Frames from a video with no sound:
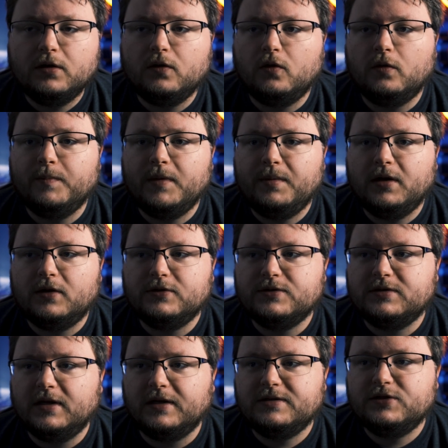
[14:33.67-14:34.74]
or maybe I'll
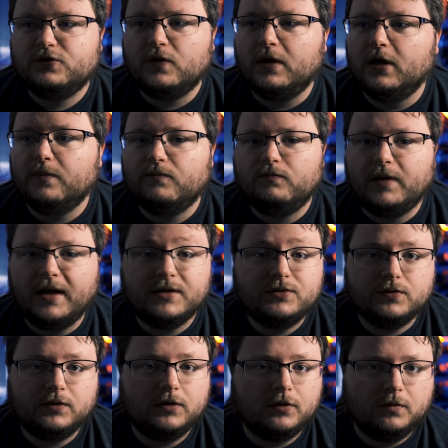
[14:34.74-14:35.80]
just like straight up
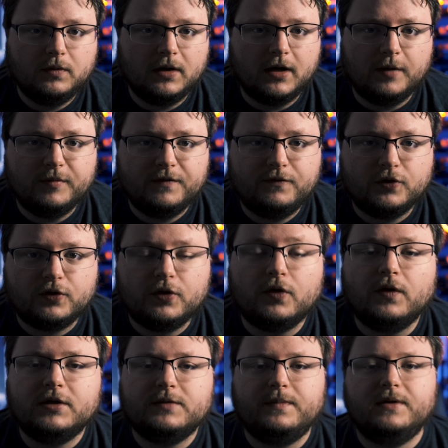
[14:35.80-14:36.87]
answer you if you're
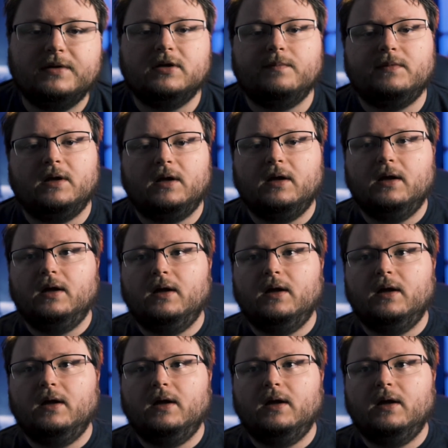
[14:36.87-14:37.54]
curious about something.